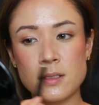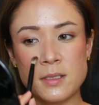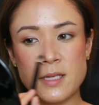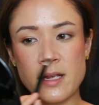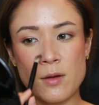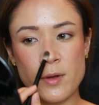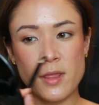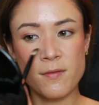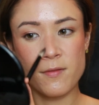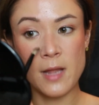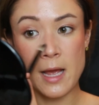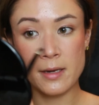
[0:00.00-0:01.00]
take away the
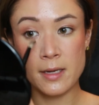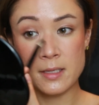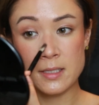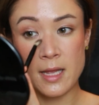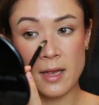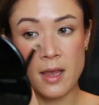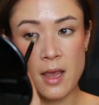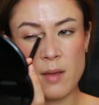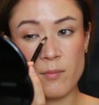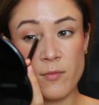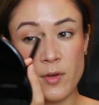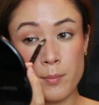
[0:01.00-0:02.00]
flatness that
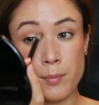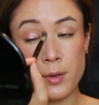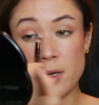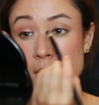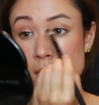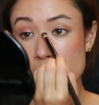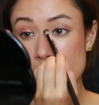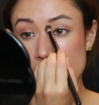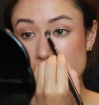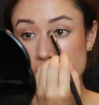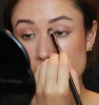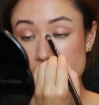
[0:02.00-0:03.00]
came from putting
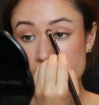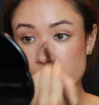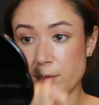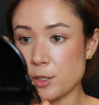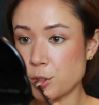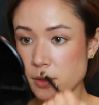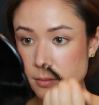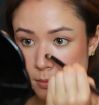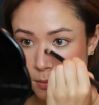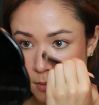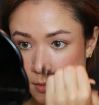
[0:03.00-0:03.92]
on a foundation.